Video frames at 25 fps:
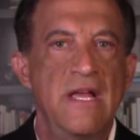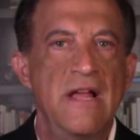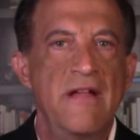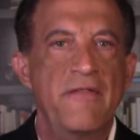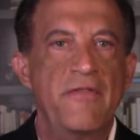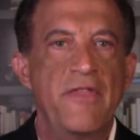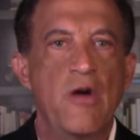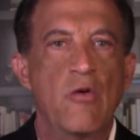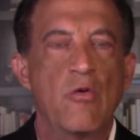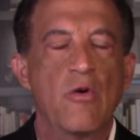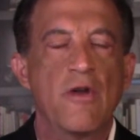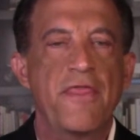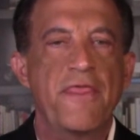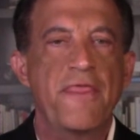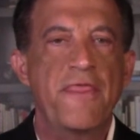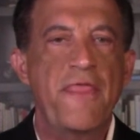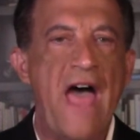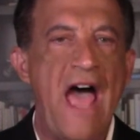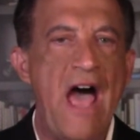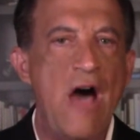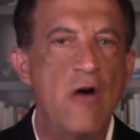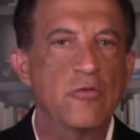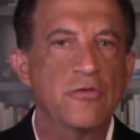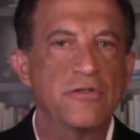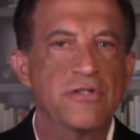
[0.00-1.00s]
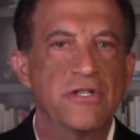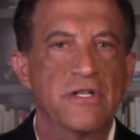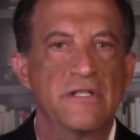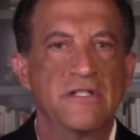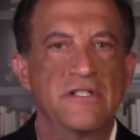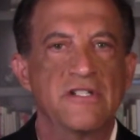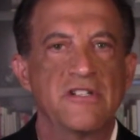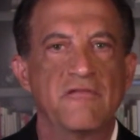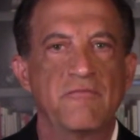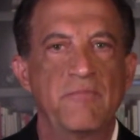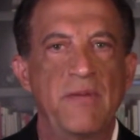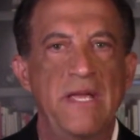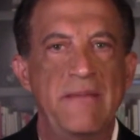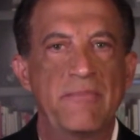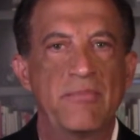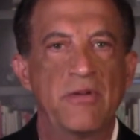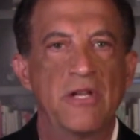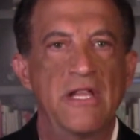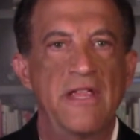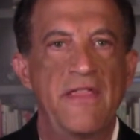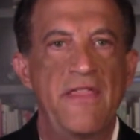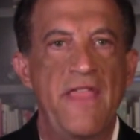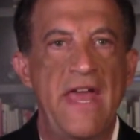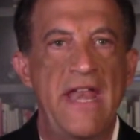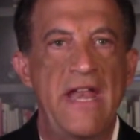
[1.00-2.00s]
There were thousands of people
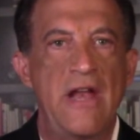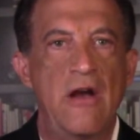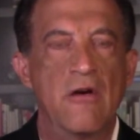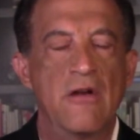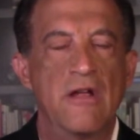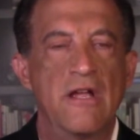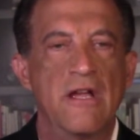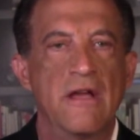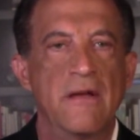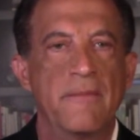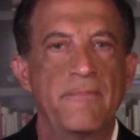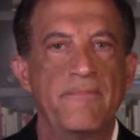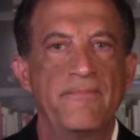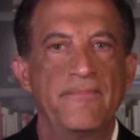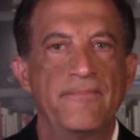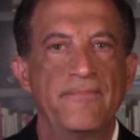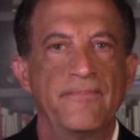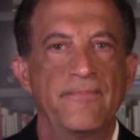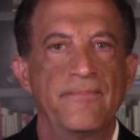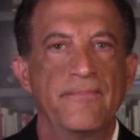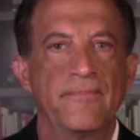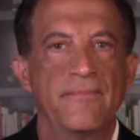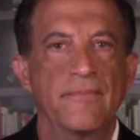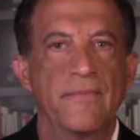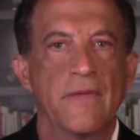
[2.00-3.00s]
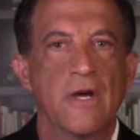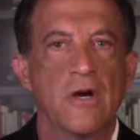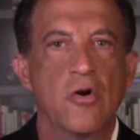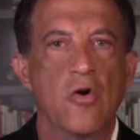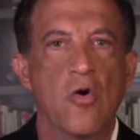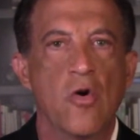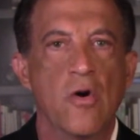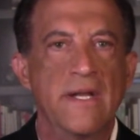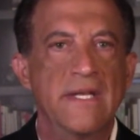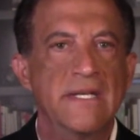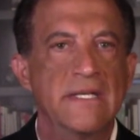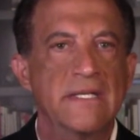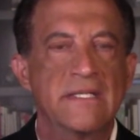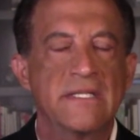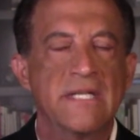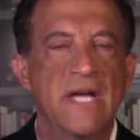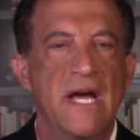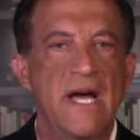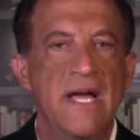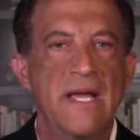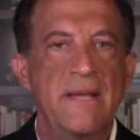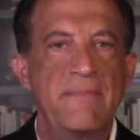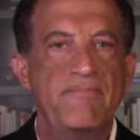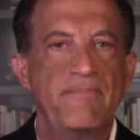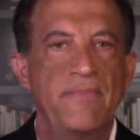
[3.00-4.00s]
in that area, according to
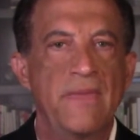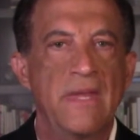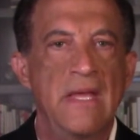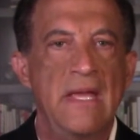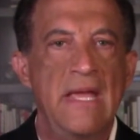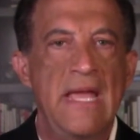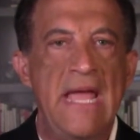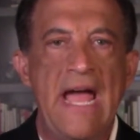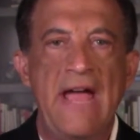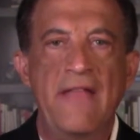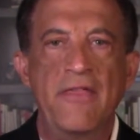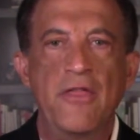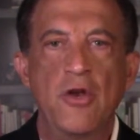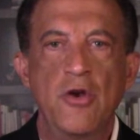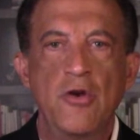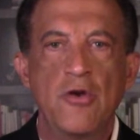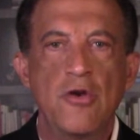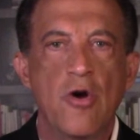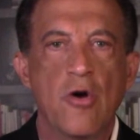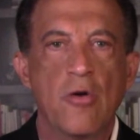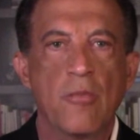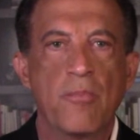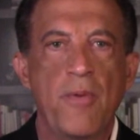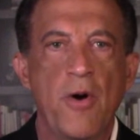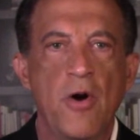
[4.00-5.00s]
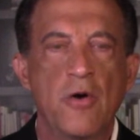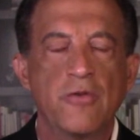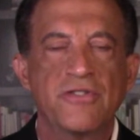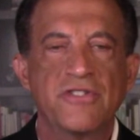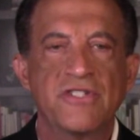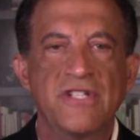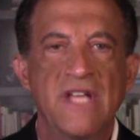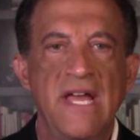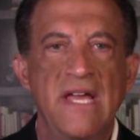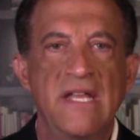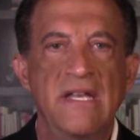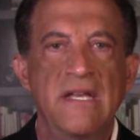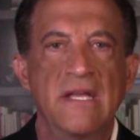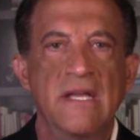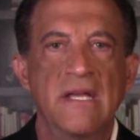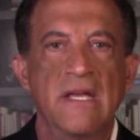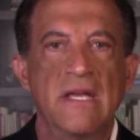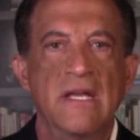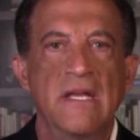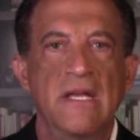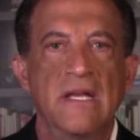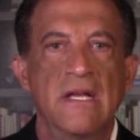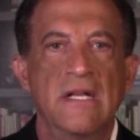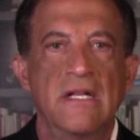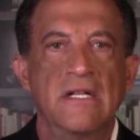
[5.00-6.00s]
Time. And the New York Post said
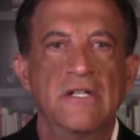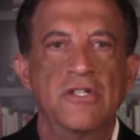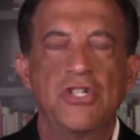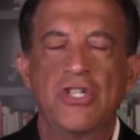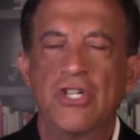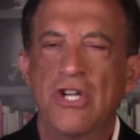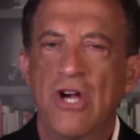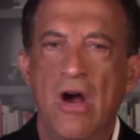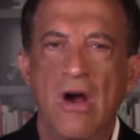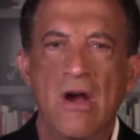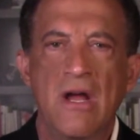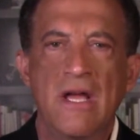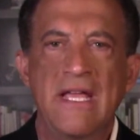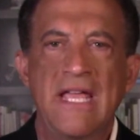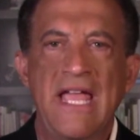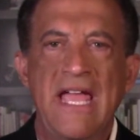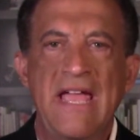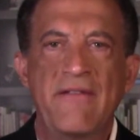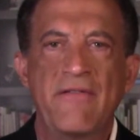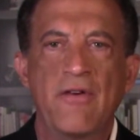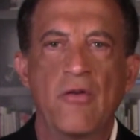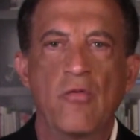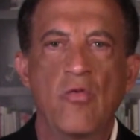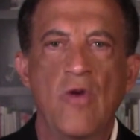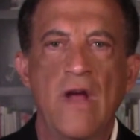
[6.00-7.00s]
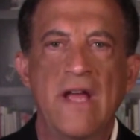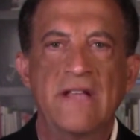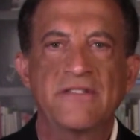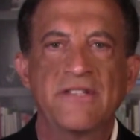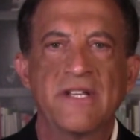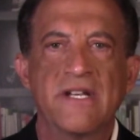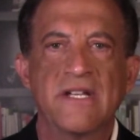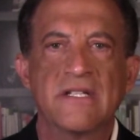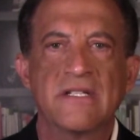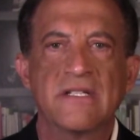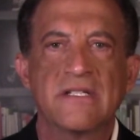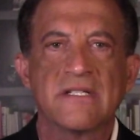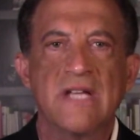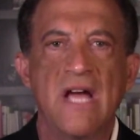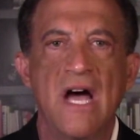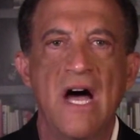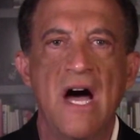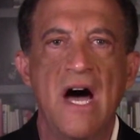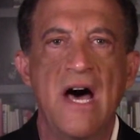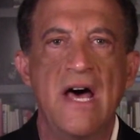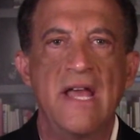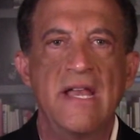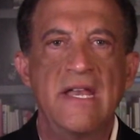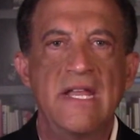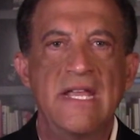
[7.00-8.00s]
Chiara gave a residence
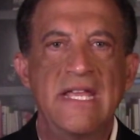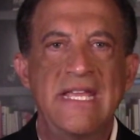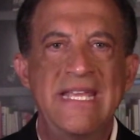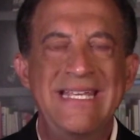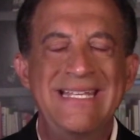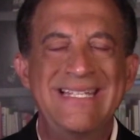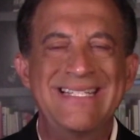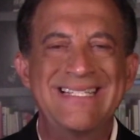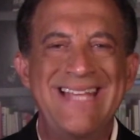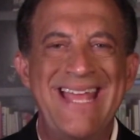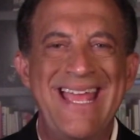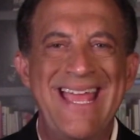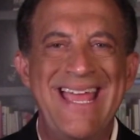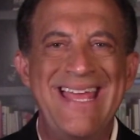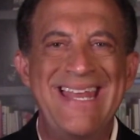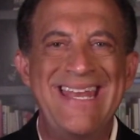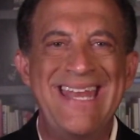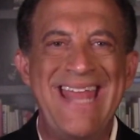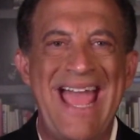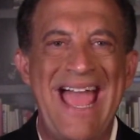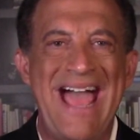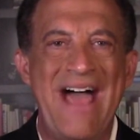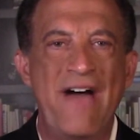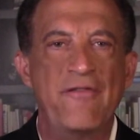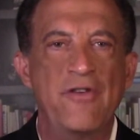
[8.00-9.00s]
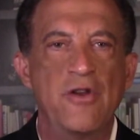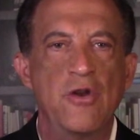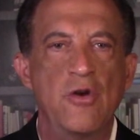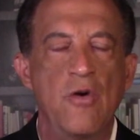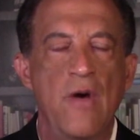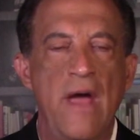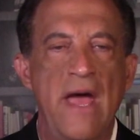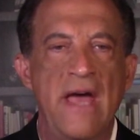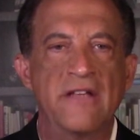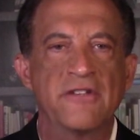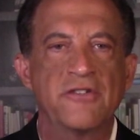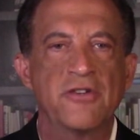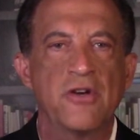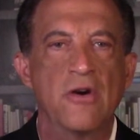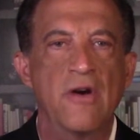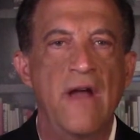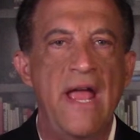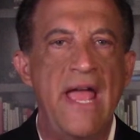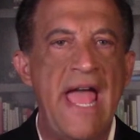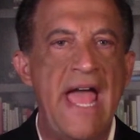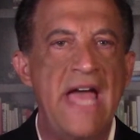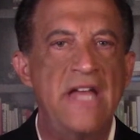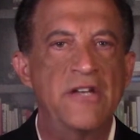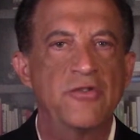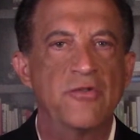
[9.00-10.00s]
on East End Avenue as her
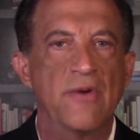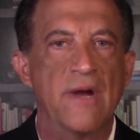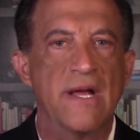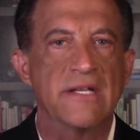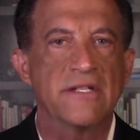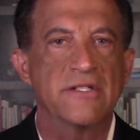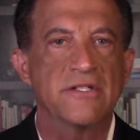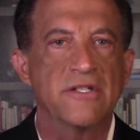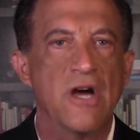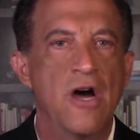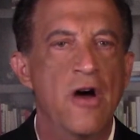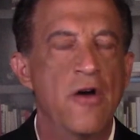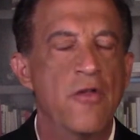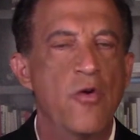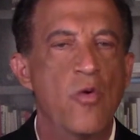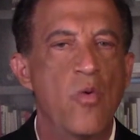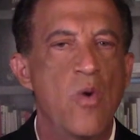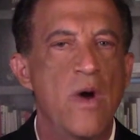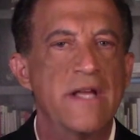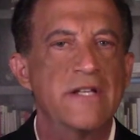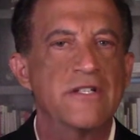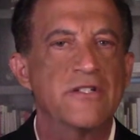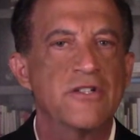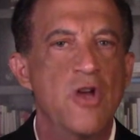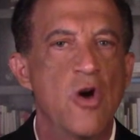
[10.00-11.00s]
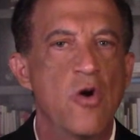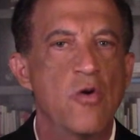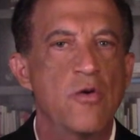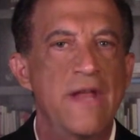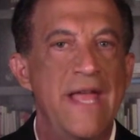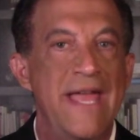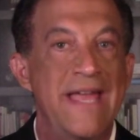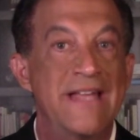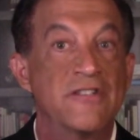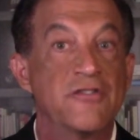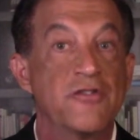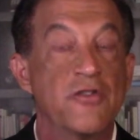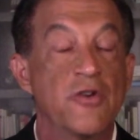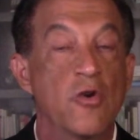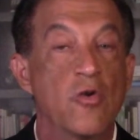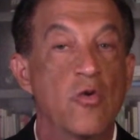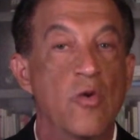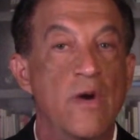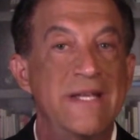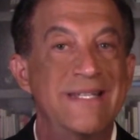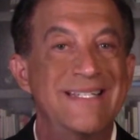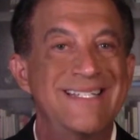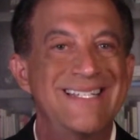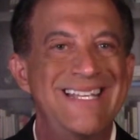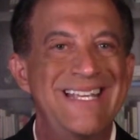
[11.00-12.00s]
address, otherwise known as the
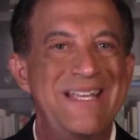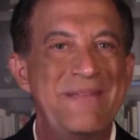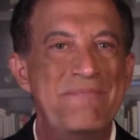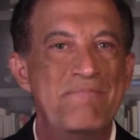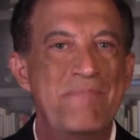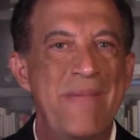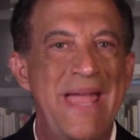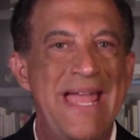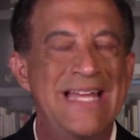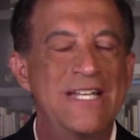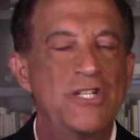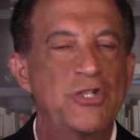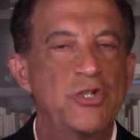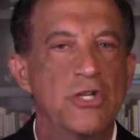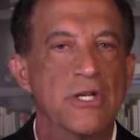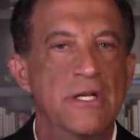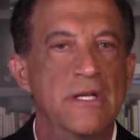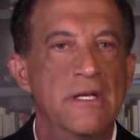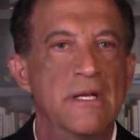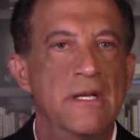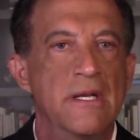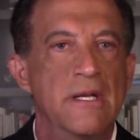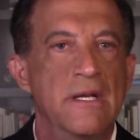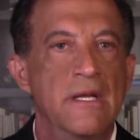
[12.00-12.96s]
Gracie Mansion,